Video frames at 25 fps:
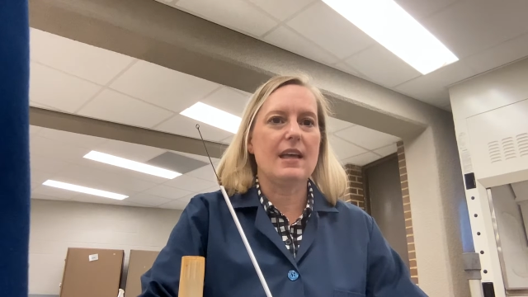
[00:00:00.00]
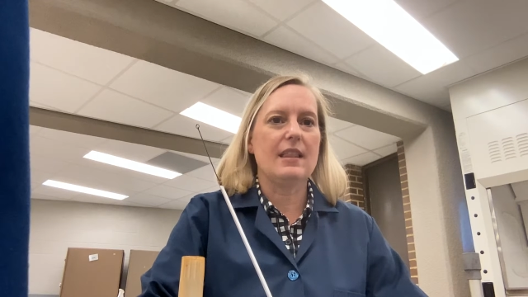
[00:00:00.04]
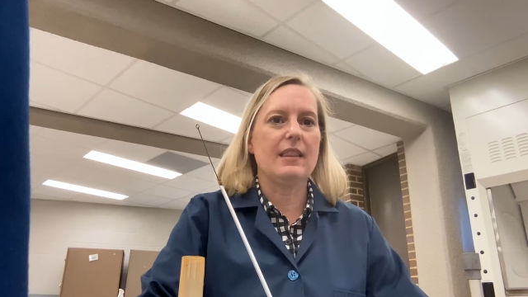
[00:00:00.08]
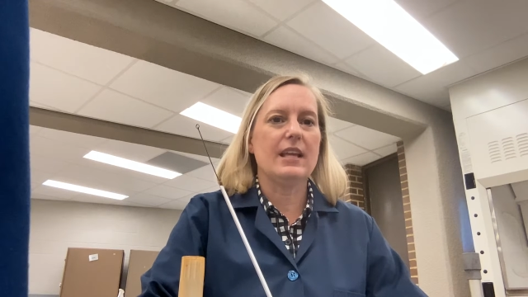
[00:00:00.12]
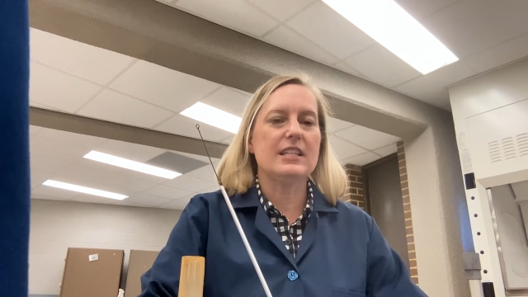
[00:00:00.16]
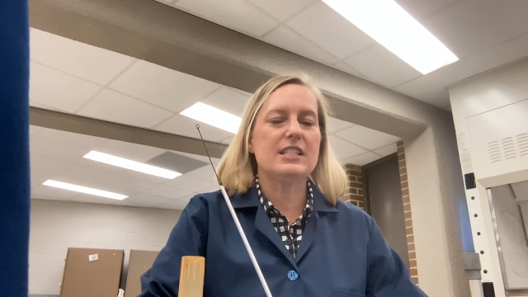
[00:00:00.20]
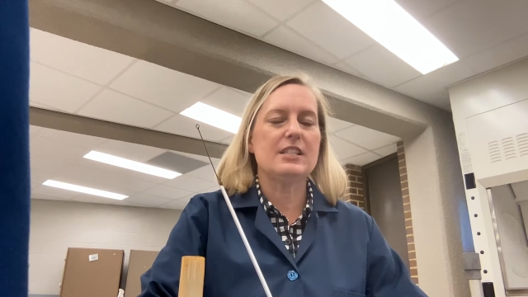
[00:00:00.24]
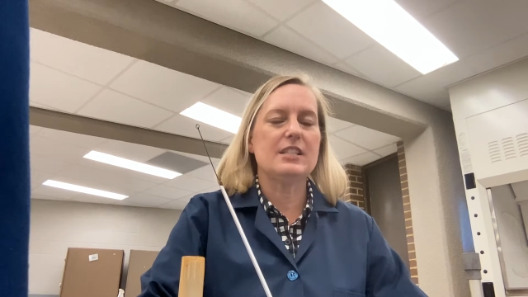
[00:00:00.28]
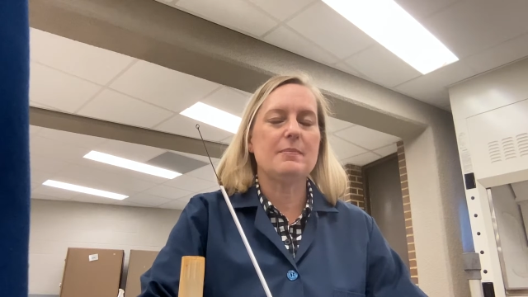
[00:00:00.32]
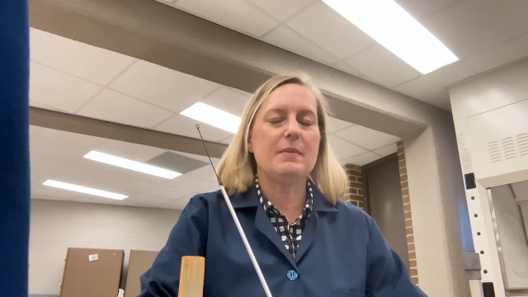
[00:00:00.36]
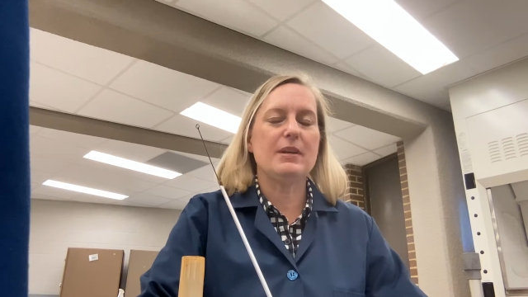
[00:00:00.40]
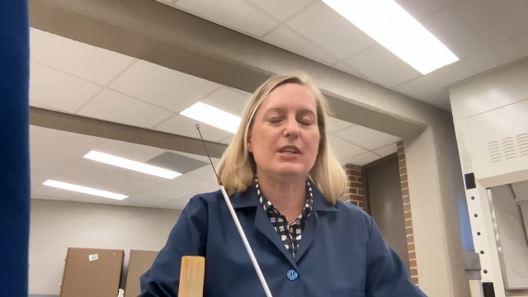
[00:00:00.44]

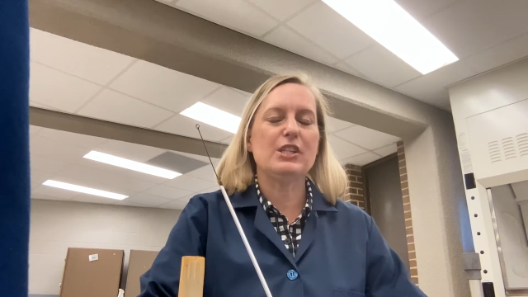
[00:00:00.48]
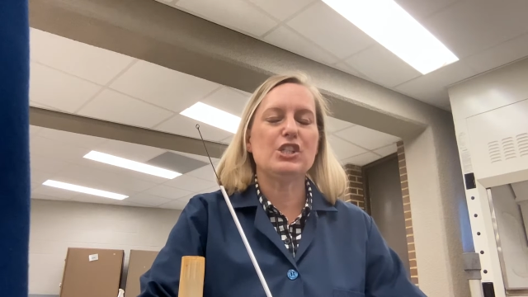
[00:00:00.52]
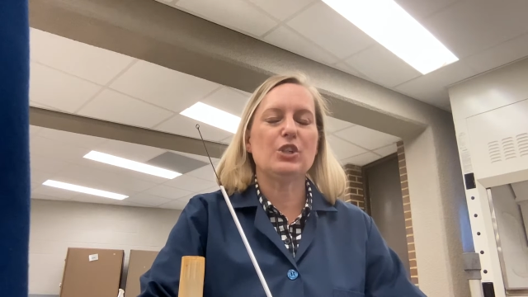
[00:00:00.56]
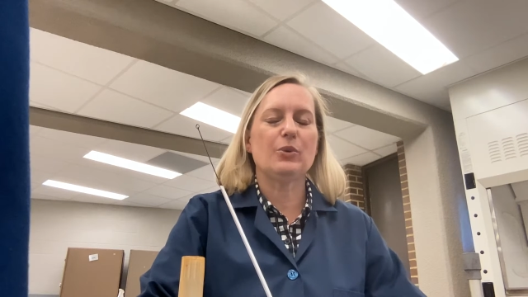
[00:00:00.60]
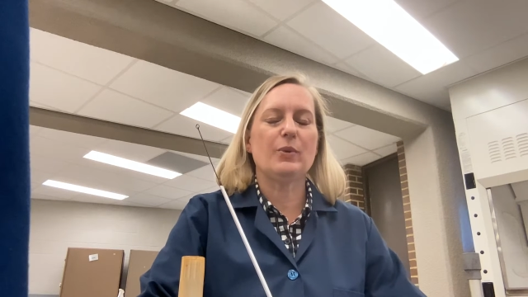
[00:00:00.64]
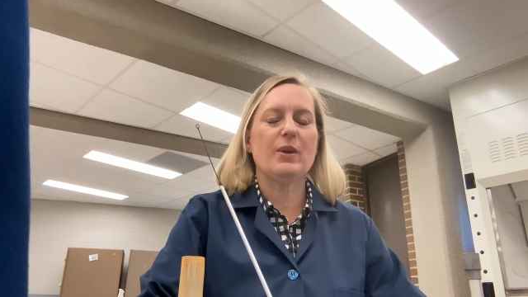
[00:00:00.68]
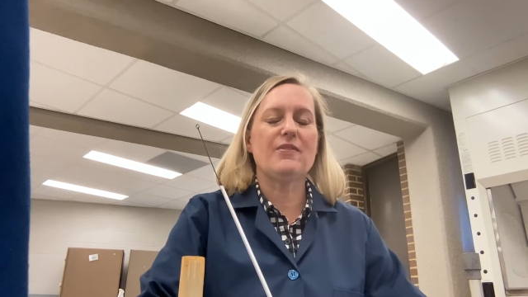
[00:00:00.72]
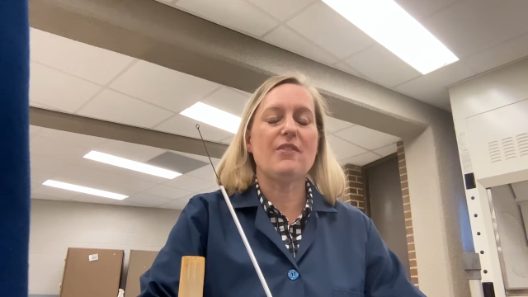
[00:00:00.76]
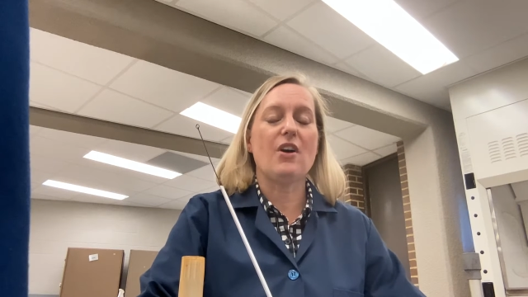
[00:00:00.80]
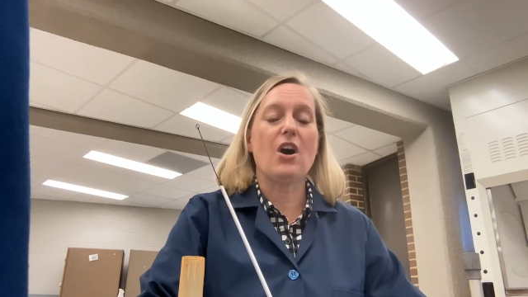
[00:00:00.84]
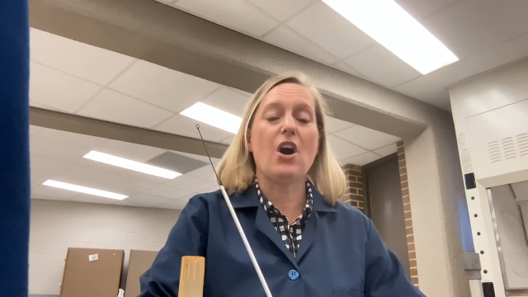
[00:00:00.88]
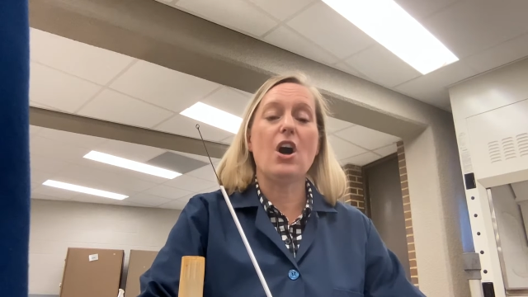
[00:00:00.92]
let's make sure we
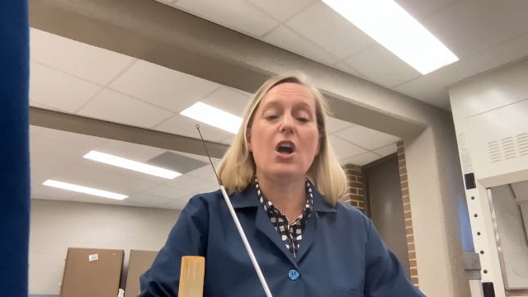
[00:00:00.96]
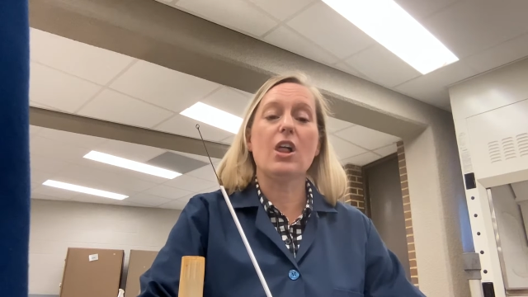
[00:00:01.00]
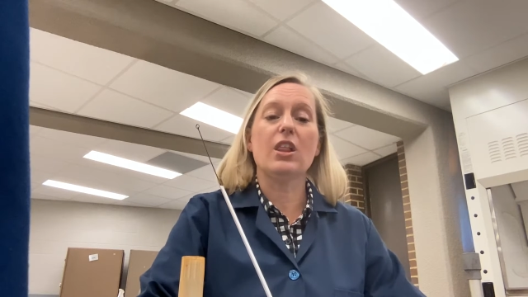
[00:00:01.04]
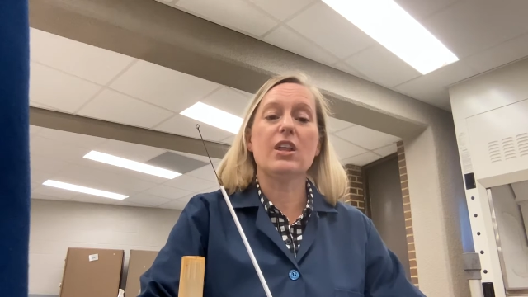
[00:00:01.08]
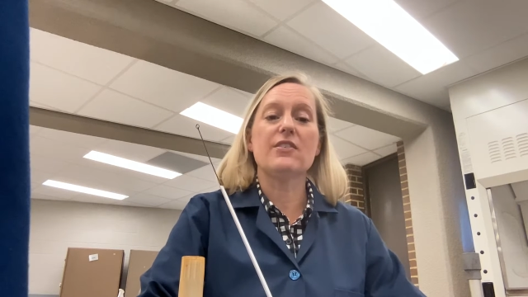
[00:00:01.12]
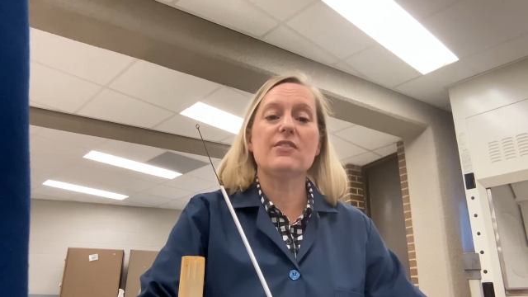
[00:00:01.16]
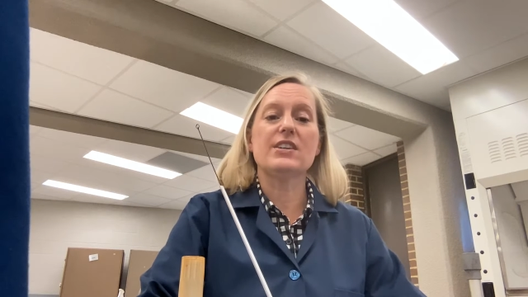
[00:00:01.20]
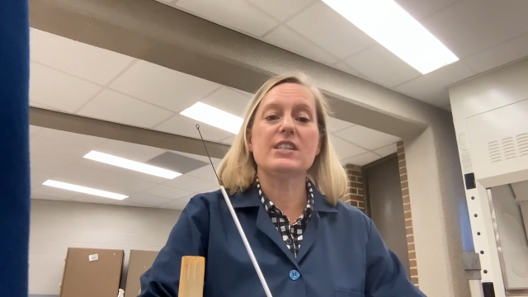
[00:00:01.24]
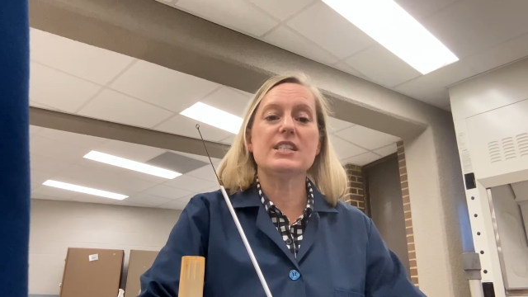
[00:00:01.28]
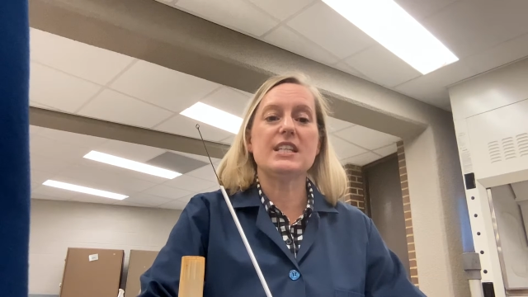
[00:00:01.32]
have all of our